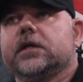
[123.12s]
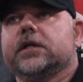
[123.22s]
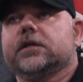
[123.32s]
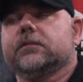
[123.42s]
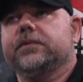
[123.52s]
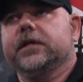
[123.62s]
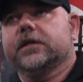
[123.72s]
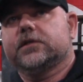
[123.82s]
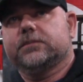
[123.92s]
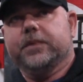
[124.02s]
can be
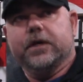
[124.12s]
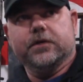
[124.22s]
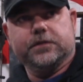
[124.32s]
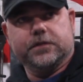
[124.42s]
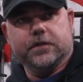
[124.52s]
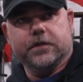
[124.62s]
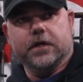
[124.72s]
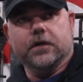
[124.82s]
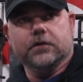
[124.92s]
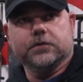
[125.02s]
exposed to
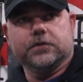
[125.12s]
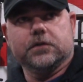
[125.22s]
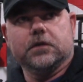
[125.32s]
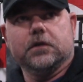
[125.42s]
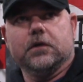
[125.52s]
those